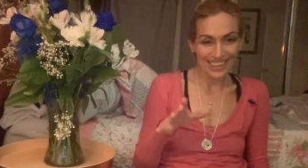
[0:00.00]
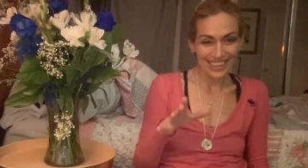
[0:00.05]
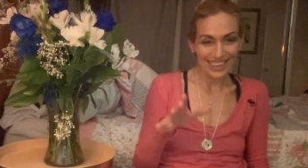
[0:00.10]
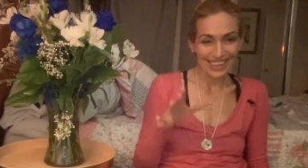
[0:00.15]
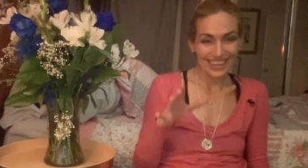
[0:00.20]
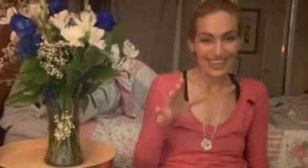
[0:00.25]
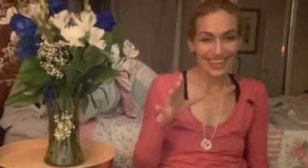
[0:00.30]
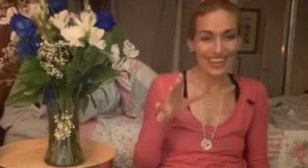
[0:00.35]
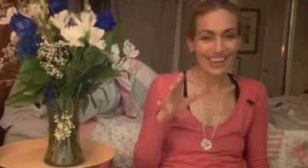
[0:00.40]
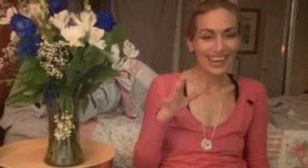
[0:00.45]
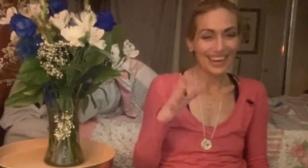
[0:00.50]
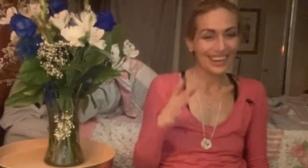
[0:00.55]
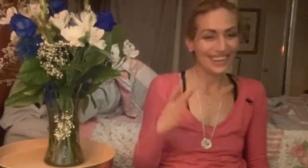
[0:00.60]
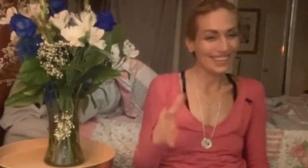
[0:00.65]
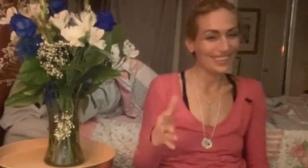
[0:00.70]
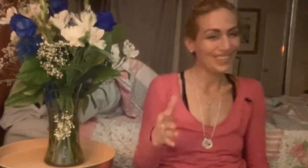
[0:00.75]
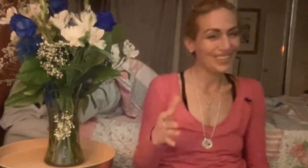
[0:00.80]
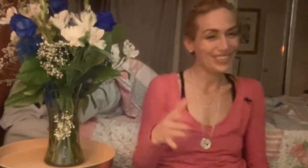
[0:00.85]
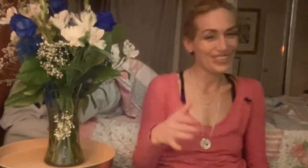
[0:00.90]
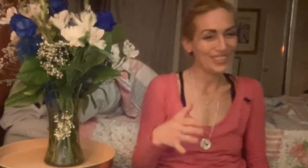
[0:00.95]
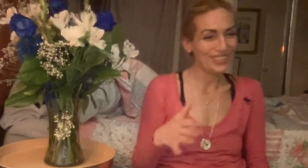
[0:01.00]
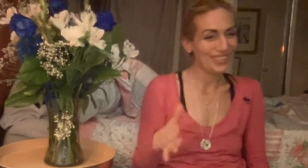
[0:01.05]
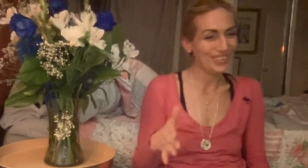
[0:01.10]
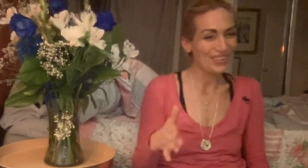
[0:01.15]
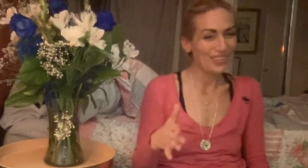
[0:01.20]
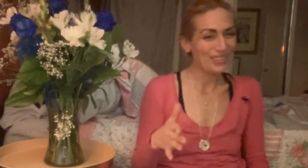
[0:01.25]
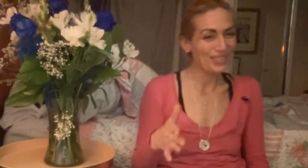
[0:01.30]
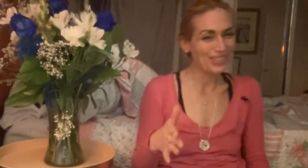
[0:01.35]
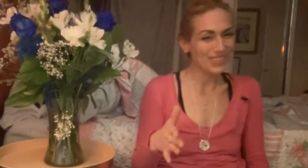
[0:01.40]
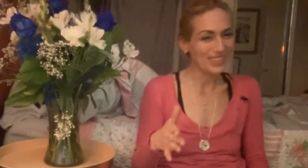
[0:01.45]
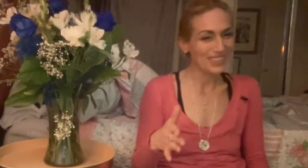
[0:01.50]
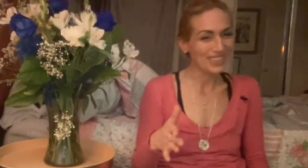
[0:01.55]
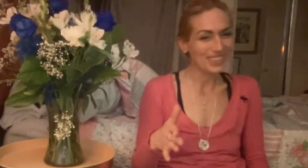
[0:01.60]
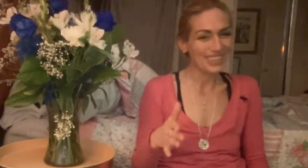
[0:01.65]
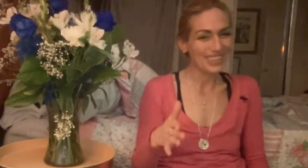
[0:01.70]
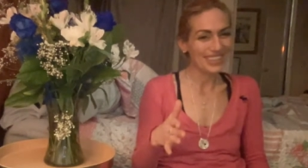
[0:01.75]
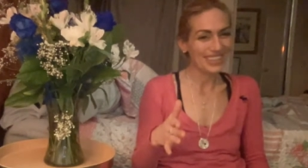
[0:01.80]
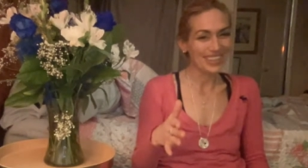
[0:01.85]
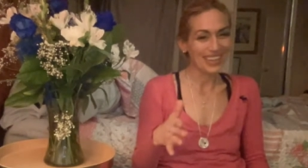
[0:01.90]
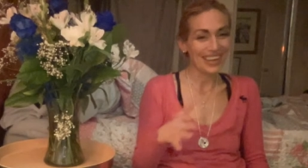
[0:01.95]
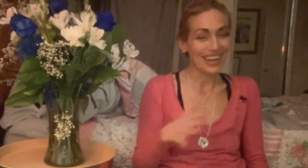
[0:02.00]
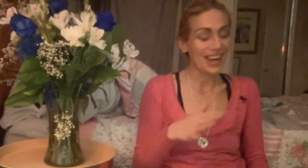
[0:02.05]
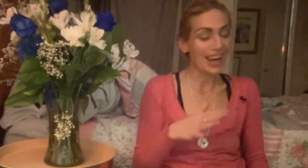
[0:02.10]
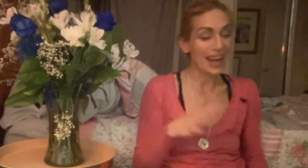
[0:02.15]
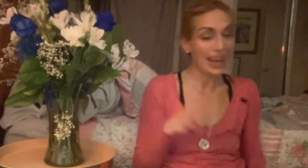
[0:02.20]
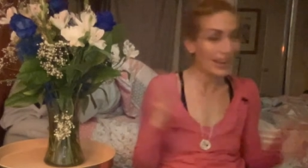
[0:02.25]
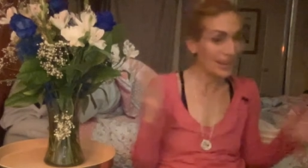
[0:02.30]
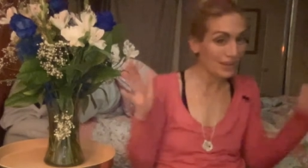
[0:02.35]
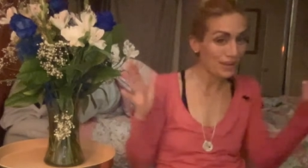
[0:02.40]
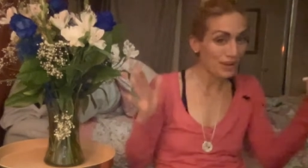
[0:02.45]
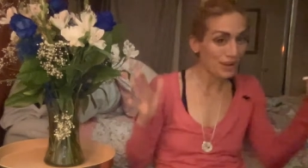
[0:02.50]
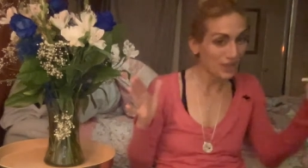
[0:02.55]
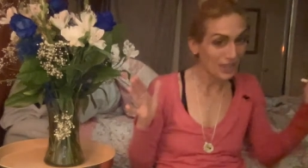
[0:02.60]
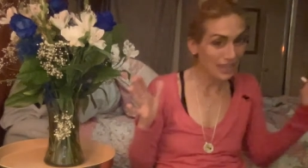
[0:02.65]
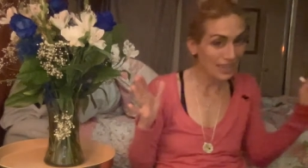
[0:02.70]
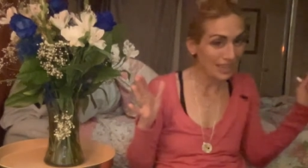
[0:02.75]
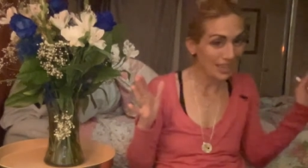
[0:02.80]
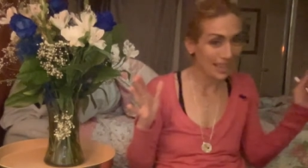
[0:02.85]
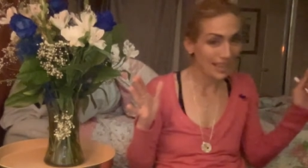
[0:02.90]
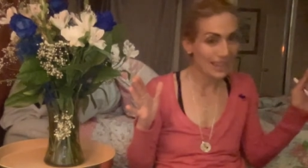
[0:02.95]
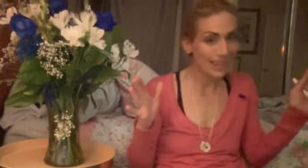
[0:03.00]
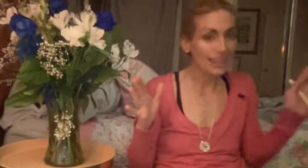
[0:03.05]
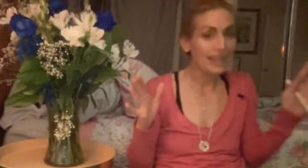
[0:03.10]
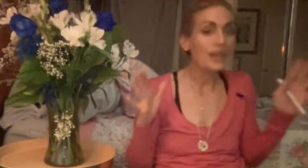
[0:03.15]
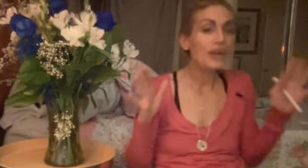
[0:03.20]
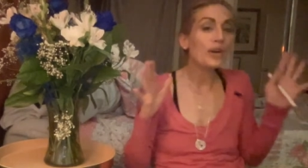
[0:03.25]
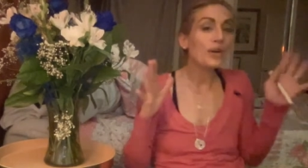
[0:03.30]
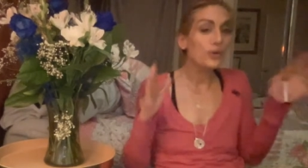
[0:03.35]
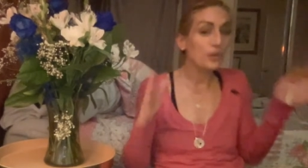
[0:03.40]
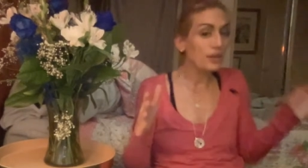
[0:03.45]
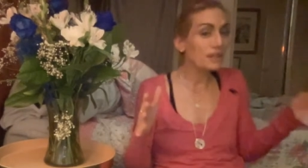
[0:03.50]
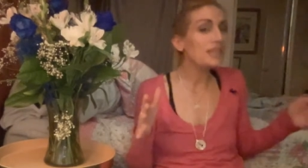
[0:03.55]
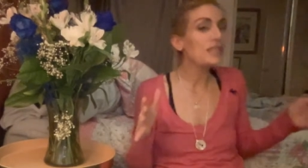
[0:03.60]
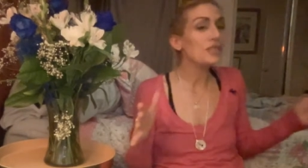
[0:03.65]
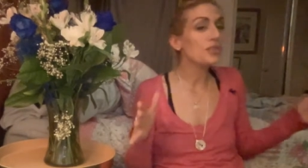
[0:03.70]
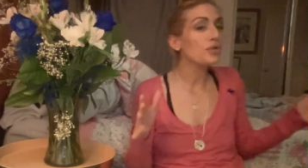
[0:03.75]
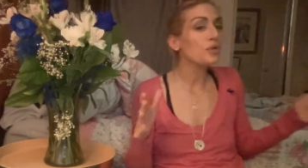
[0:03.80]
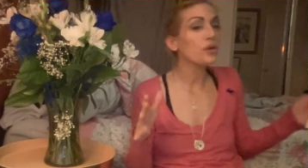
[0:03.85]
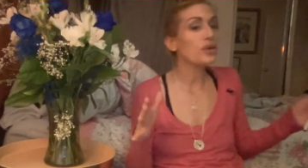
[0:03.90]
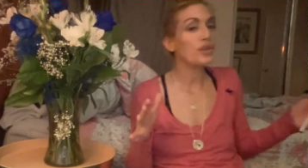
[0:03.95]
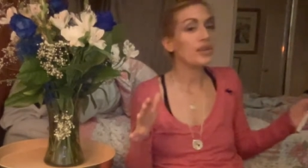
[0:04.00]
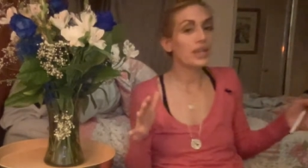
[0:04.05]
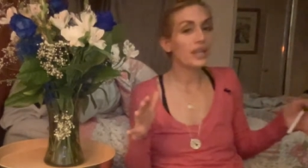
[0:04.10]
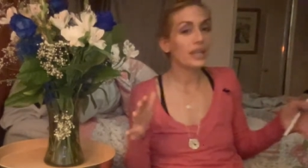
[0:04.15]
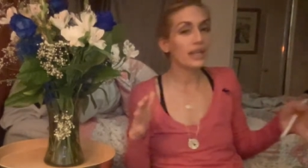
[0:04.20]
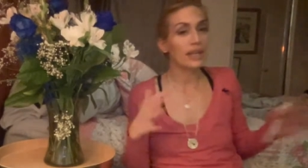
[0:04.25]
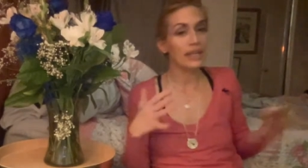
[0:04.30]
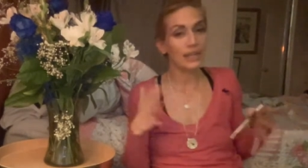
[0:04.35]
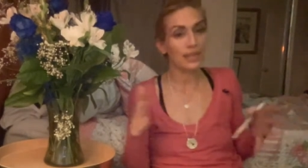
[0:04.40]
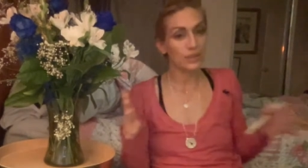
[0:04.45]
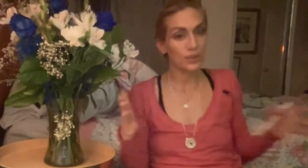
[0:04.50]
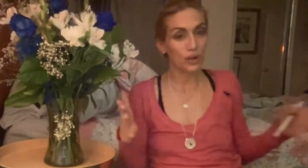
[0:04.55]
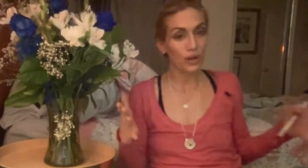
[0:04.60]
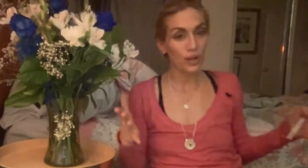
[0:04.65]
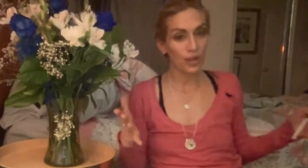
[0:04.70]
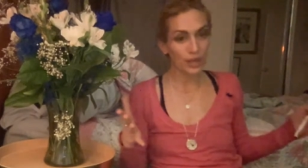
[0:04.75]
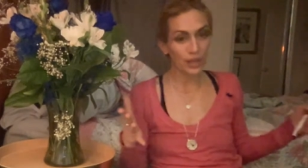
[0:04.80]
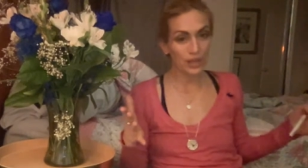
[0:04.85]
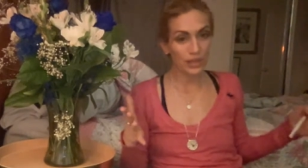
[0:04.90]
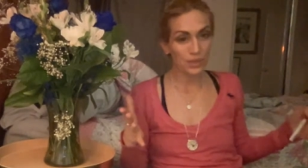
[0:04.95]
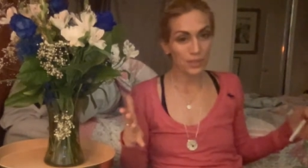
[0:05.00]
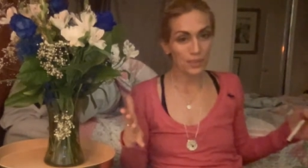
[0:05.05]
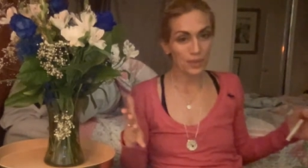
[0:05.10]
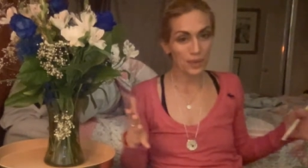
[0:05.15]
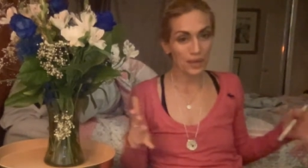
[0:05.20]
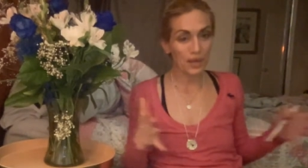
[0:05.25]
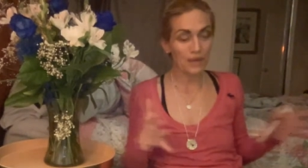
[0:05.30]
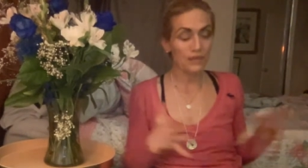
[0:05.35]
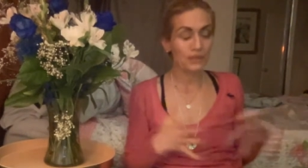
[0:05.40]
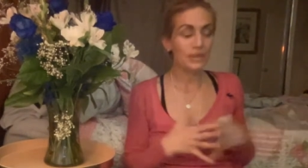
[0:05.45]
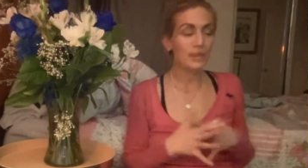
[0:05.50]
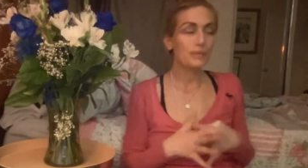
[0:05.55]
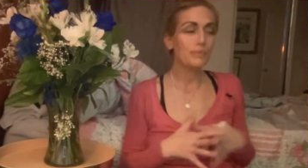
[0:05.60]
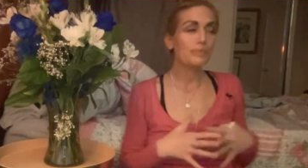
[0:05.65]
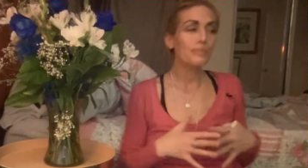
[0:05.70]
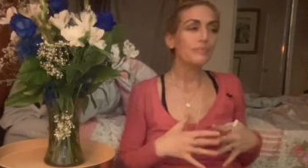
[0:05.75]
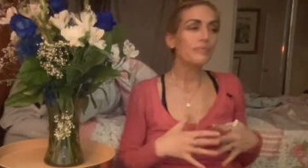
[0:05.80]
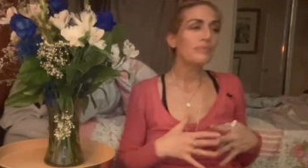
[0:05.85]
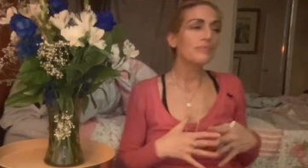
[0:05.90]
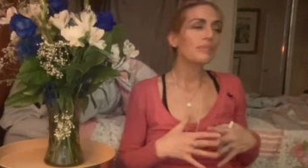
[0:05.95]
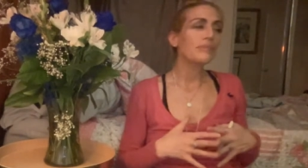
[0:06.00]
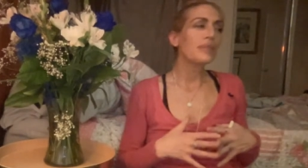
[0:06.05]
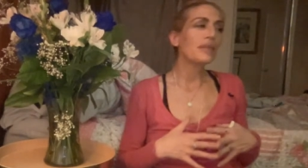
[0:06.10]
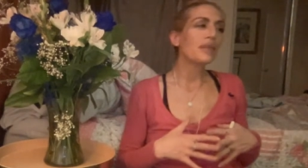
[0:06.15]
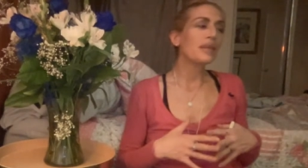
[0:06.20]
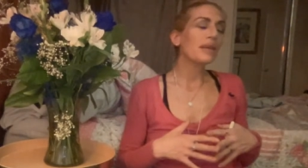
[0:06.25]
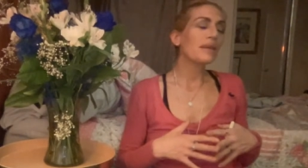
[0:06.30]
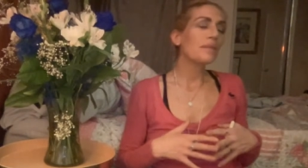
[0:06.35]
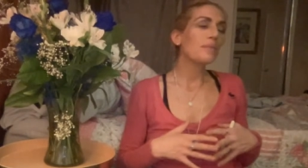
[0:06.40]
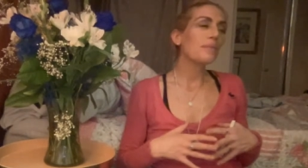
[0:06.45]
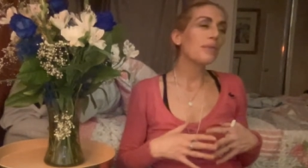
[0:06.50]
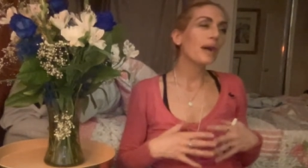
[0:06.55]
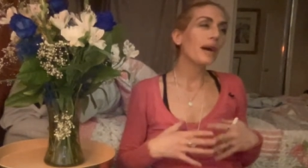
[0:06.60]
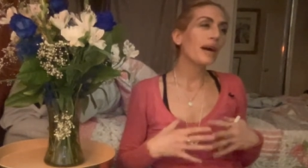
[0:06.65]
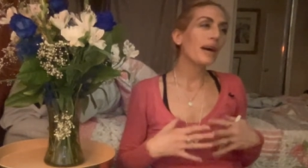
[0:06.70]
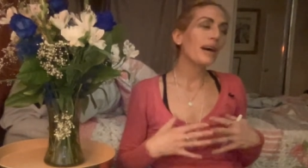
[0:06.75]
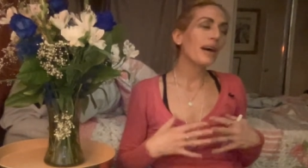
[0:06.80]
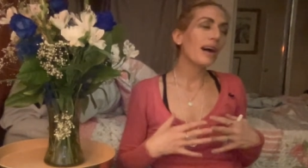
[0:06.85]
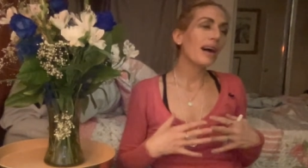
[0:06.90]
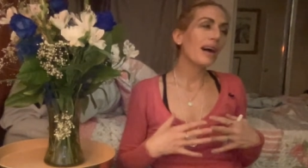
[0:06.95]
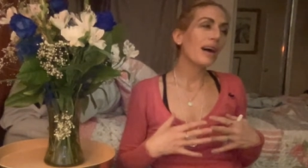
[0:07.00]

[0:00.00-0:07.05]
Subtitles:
I don't know if you've ever been to India, anywhere in India. Well, at least northern India. That's all I can speak of. But